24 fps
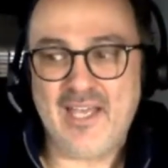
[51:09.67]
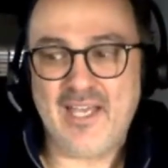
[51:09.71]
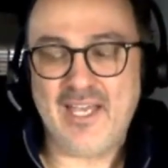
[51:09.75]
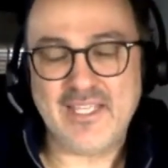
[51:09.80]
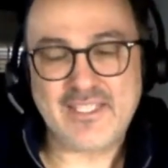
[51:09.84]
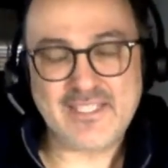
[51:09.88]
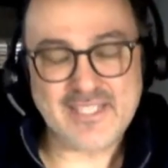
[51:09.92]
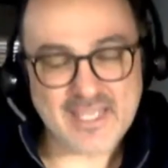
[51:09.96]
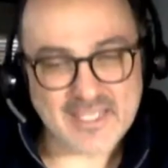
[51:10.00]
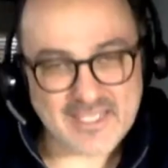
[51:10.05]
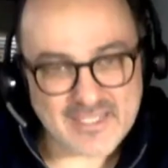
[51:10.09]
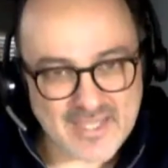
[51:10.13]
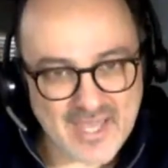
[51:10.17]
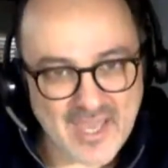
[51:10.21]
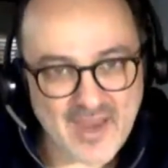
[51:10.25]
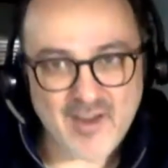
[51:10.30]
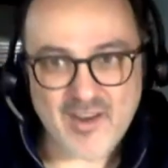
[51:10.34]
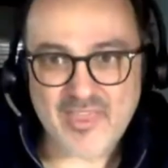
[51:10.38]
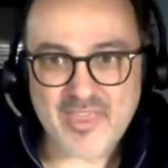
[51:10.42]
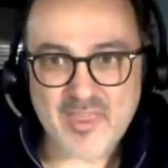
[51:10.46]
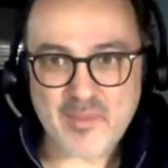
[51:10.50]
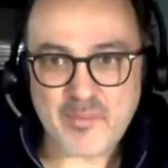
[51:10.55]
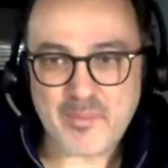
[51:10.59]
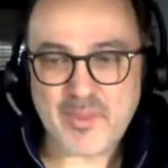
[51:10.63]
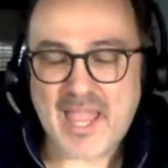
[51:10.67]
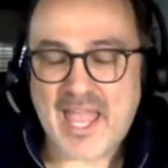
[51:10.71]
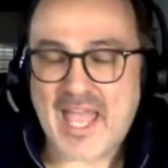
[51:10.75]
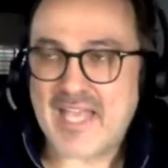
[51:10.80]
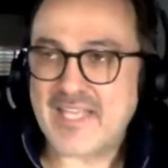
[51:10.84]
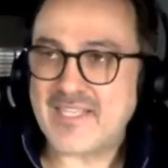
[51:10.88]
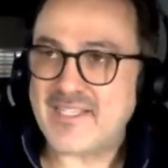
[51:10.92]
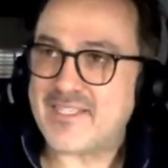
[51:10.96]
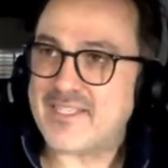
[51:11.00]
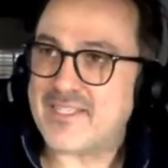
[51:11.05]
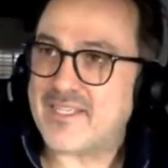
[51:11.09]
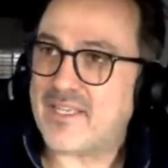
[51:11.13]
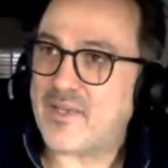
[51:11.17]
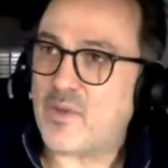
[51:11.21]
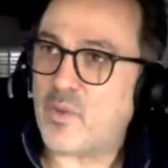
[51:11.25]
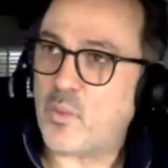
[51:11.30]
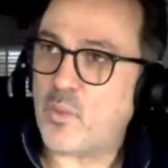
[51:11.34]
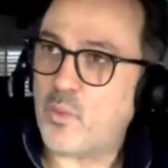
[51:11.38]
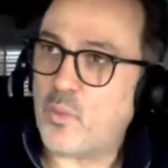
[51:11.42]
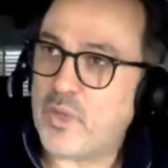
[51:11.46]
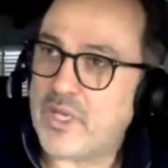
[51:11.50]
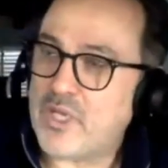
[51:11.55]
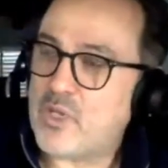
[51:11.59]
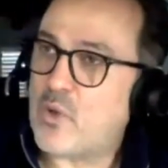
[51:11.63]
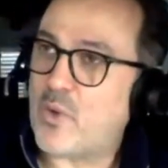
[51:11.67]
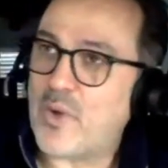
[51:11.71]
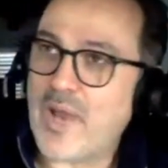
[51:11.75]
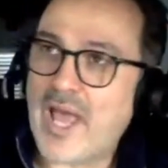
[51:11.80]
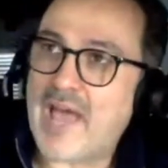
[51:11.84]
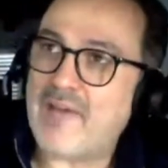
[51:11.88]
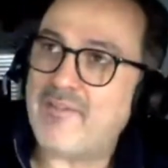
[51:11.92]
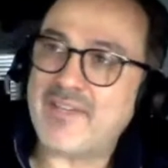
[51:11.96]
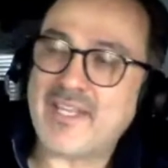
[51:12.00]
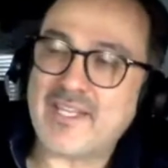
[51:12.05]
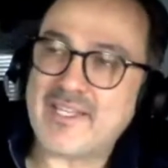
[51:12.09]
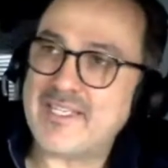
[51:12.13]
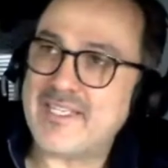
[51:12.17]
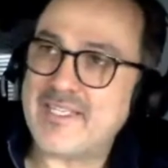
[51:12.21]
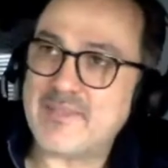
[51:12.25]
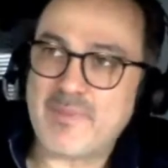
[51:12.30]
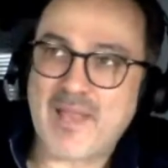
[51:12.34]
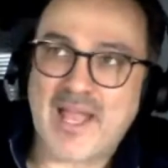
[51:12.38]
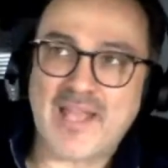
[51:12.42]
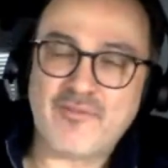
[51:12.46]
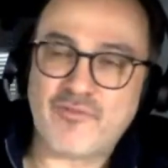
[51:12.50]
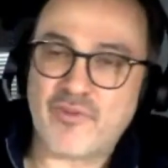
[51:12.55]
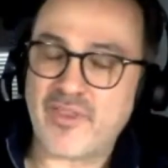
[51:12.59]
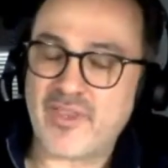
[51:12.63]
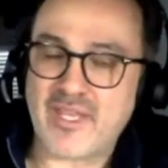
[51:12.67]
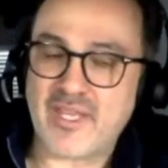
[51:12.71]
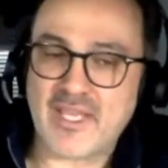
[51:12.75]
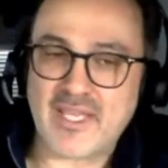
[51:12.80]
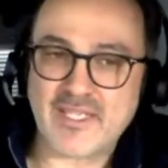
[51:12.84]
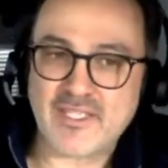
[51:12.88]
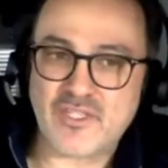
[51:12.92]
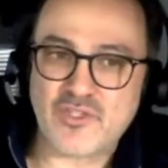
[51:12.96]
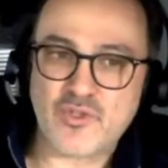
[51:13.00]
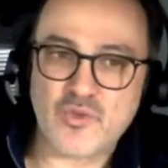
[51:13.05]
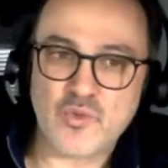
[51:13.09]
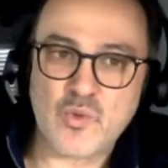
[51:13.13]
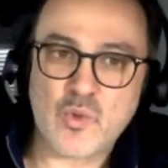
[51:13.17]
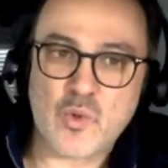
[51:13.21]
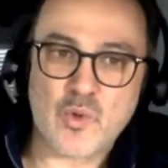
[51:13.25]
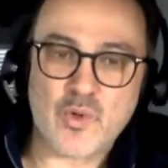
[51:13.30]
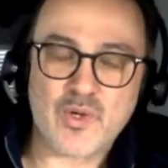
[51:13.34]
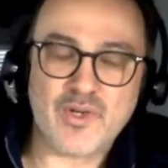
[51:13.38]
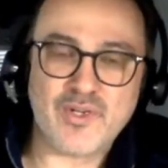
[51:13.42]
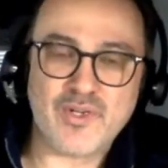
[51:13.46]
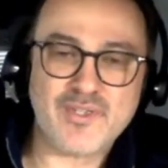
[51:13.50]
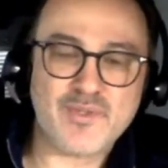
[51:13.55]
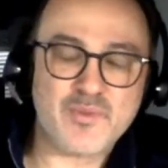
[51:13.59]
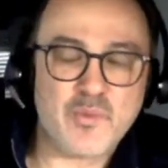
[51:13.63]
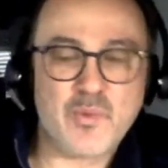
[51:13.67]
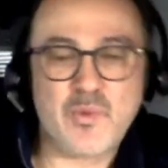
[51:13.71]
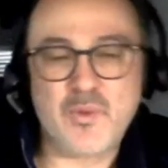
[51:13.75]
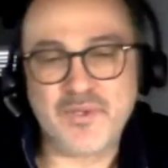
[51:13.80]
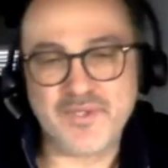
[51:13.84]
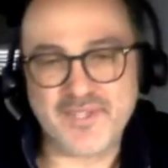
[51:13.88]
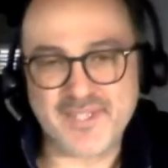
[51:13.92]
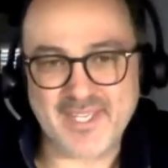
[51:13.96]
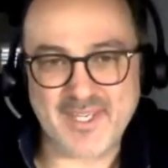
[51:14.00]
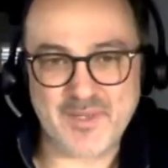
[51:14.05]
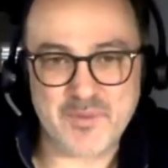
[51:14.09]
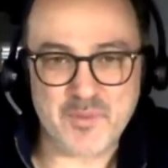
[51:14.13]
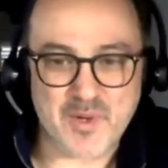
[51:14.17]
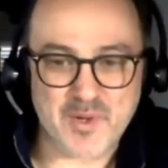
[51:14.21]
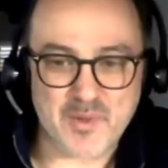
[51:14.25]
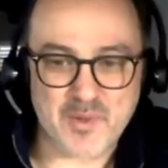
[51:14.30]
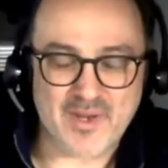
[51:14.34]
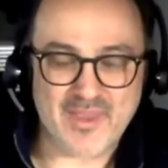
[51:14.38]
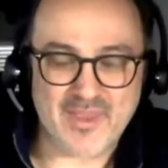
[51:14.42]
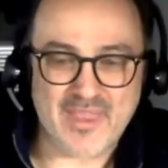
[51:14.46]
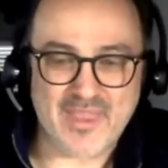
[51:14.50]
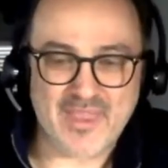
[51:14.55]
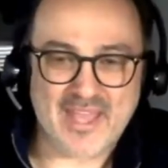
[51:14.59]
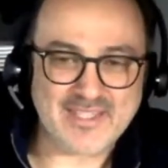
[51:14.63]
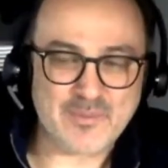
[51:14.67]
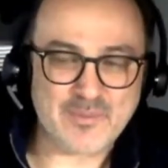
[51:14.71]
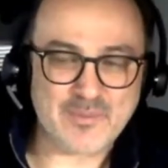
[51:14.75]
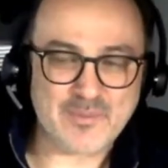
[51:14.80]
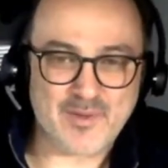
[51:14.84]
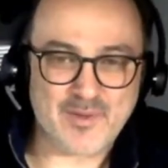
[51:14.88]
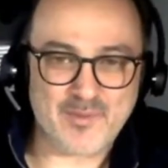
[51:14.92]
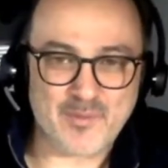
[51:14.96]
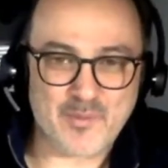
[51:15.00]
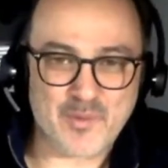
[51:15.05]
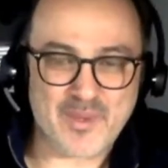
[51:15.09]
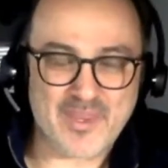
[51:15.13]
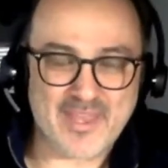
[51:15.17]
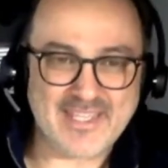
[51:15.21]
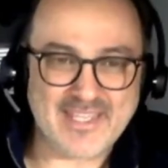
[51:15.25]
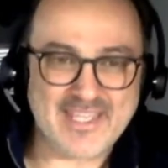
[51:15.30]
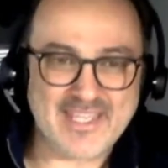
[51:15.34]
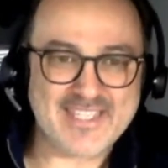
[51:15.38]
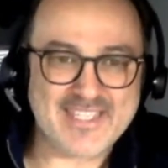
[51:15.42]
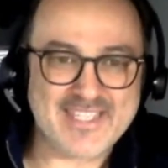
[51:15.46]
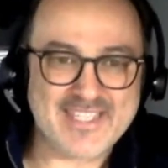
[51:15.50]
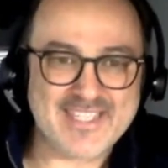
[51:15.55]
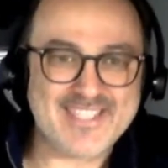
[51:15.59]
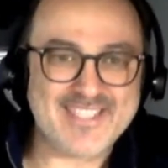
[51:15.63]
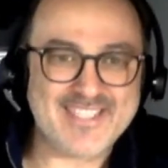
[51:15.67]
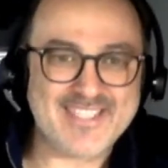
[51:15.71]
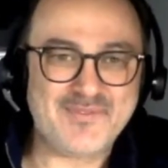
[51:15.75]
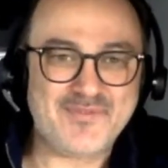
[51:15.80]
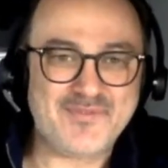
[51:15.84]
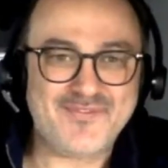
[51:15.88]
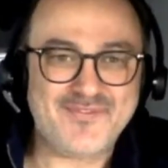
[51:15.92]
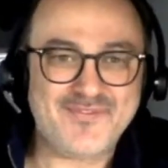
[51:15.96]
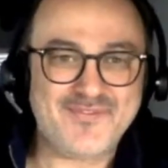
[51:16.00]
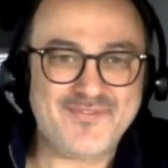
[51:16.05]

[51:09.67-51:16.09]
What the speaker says: It's there in the plans. We don't have it at least planned for the next 2 quarters. We'll see where that takes us.